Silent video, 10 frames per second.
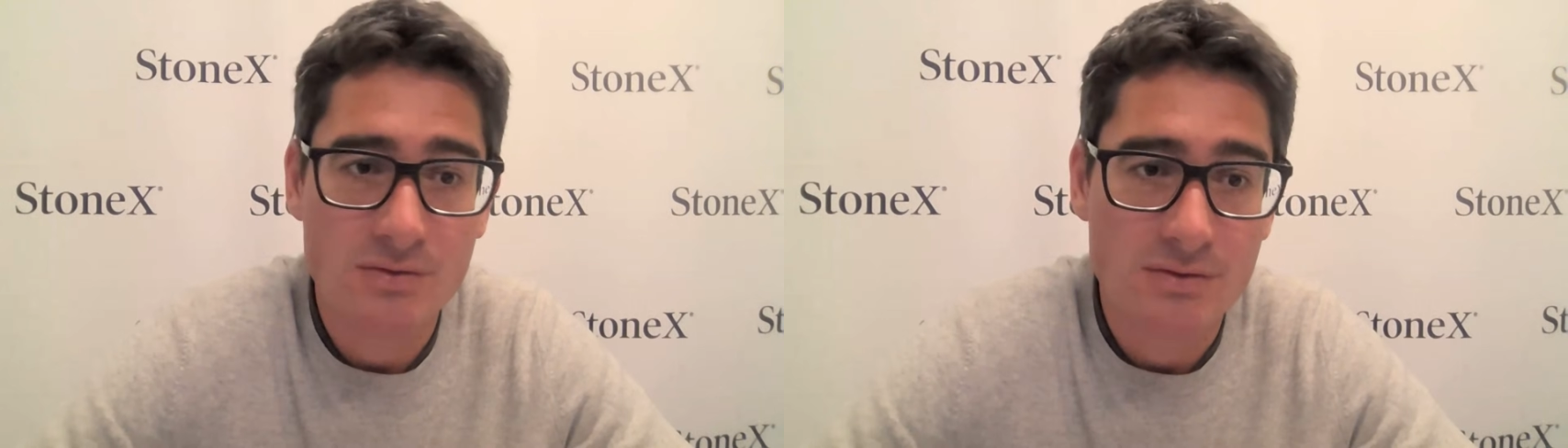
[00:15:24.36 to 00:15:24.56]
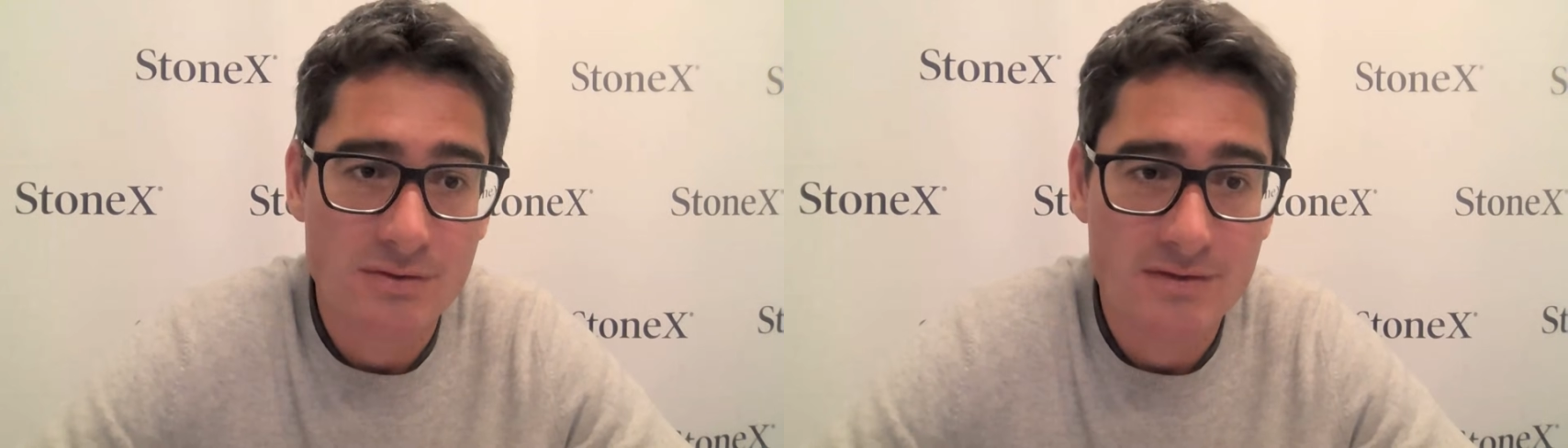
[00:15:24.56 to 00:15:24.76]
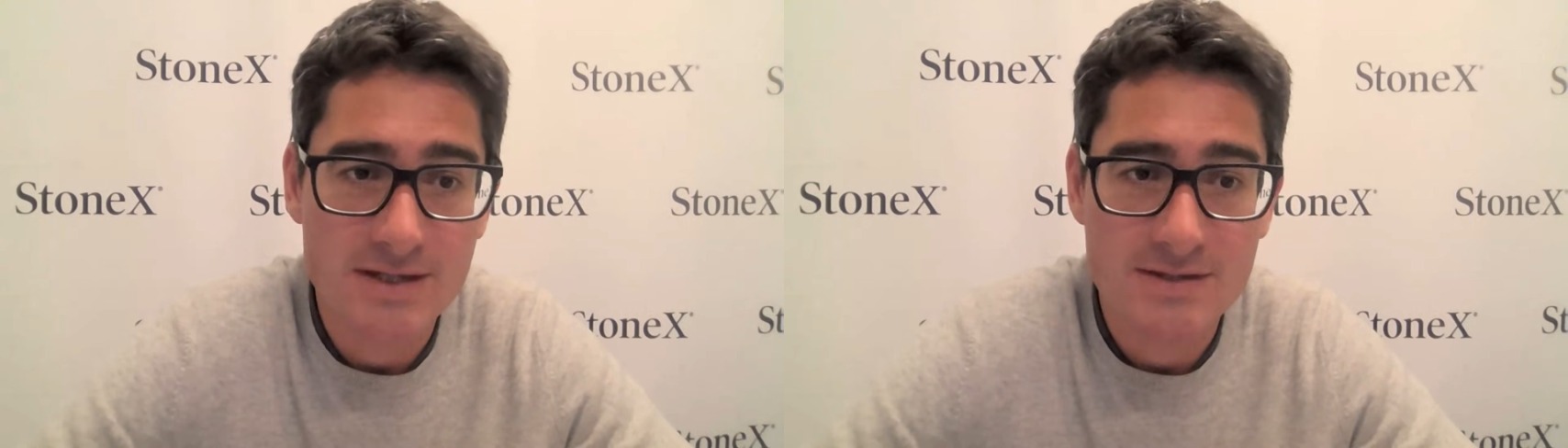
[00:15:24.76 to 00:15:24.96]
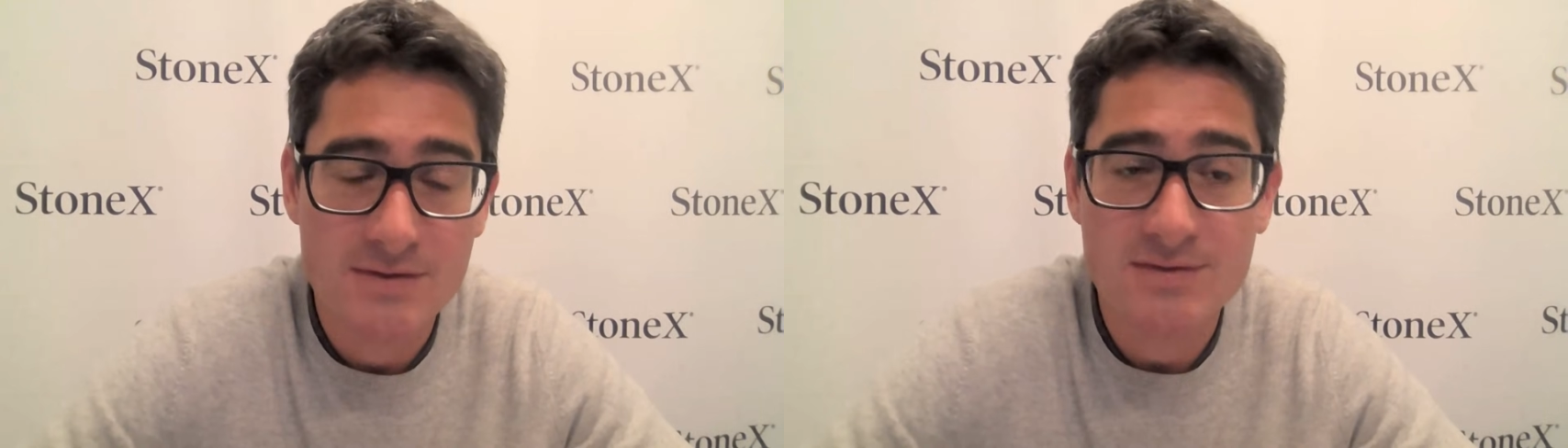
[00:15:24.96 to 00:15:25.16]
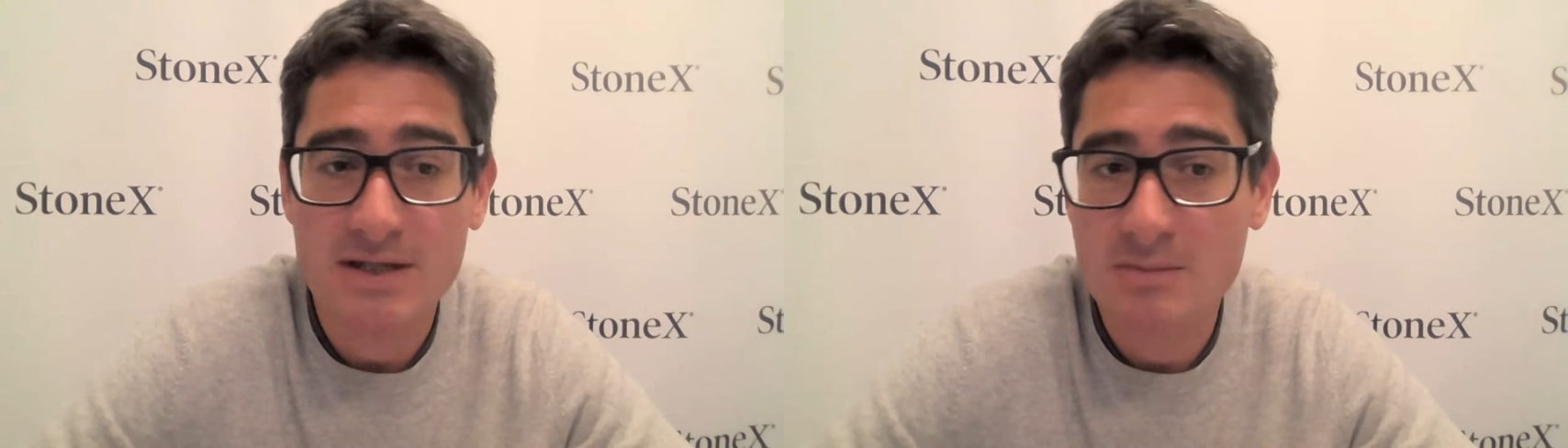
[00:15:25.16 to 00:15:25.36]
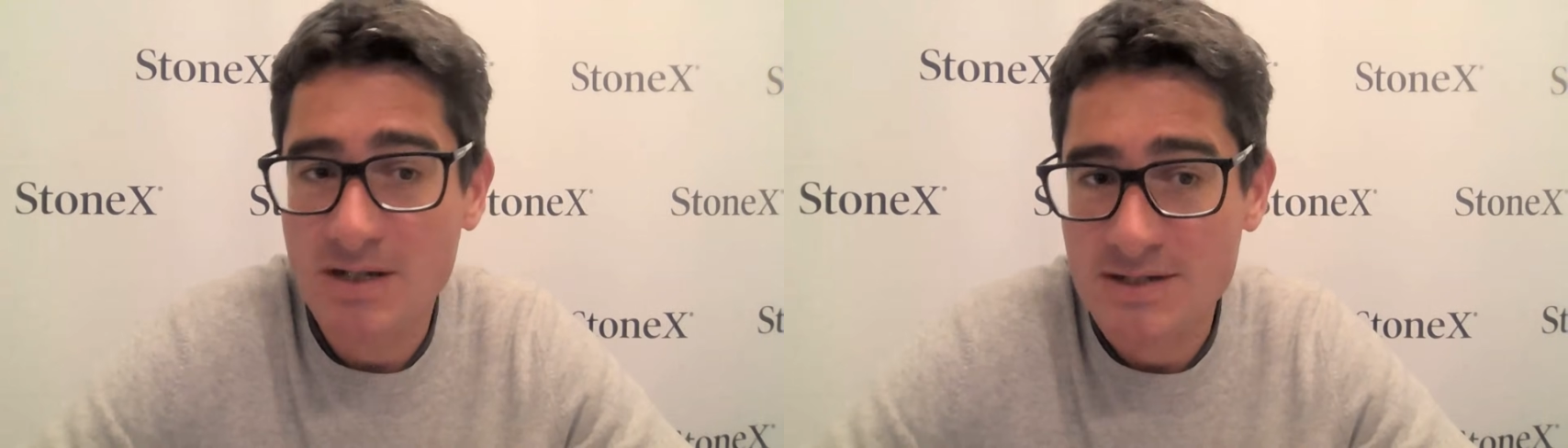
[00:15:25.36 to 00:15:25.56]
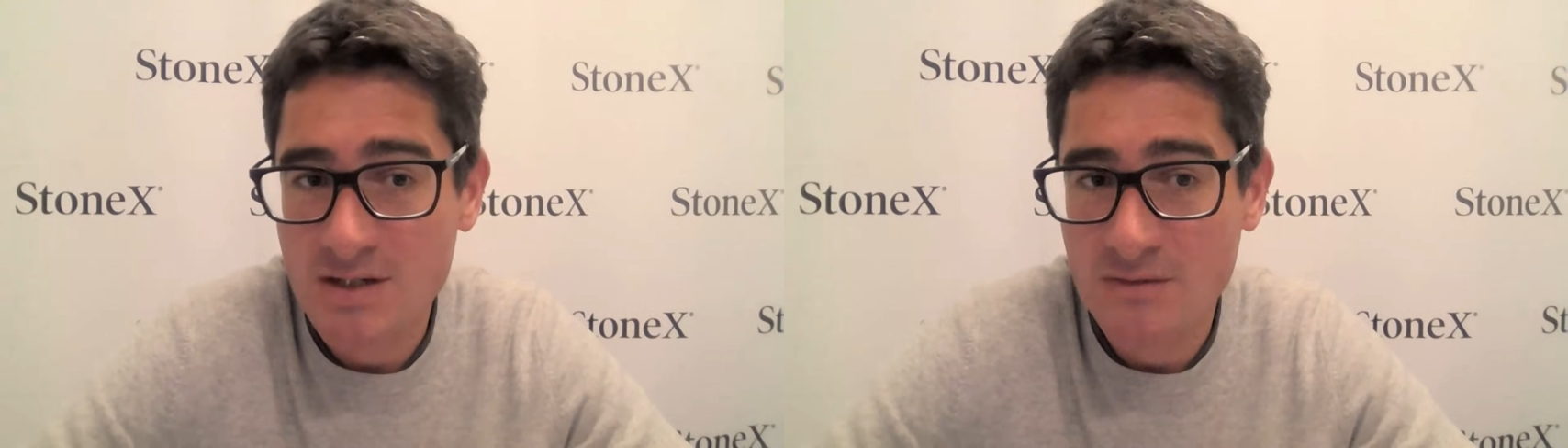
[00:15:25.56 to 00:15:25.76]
or the sustainability